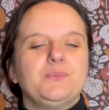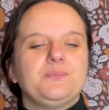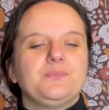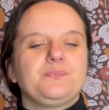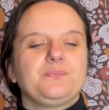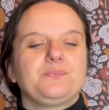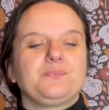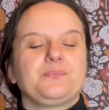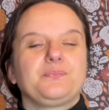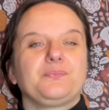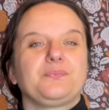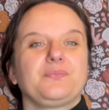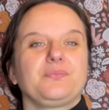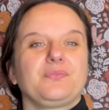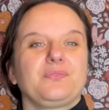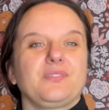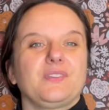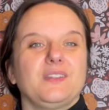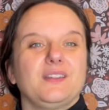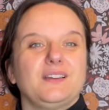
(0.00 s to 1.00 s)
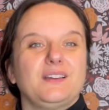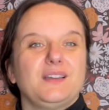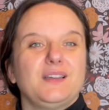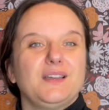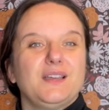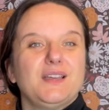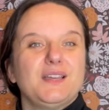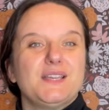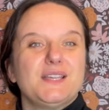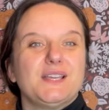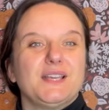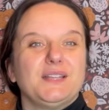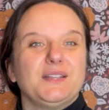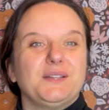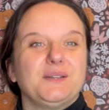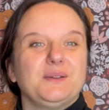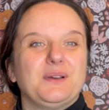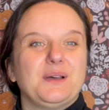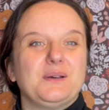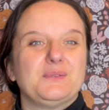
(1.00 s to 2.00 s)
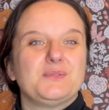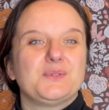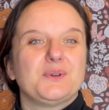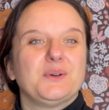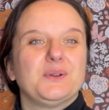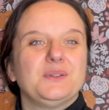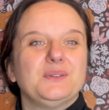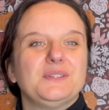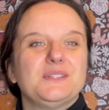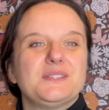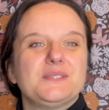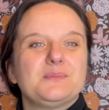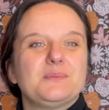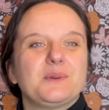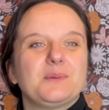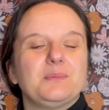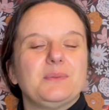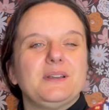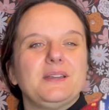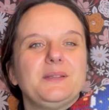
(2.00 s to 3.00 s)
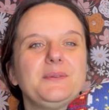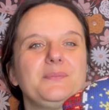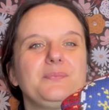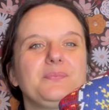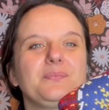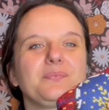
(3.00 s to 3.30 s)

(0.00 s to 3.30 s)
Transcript: I don't know how to hold this properly.